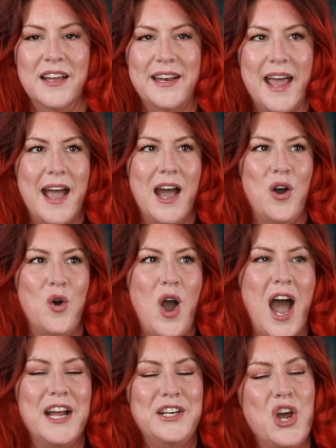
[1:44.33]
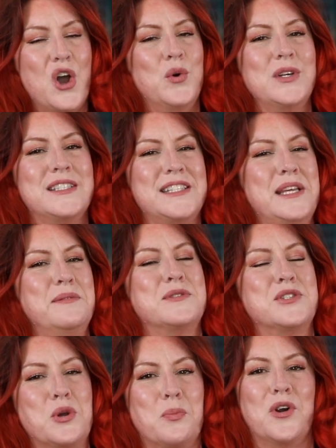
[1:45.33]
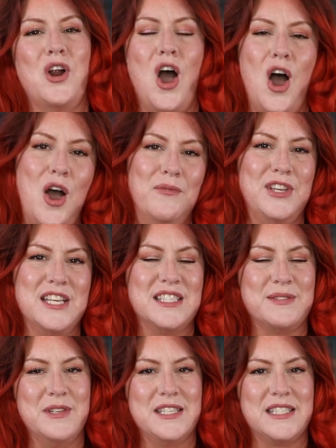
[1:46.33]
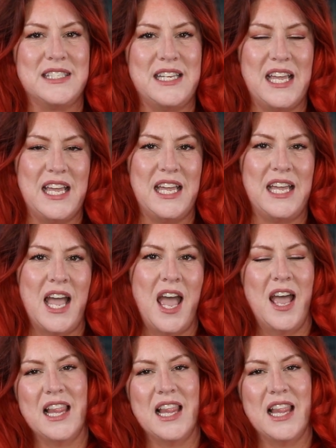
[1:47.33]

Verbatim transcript: Now, I know it seems super obvious, Misty,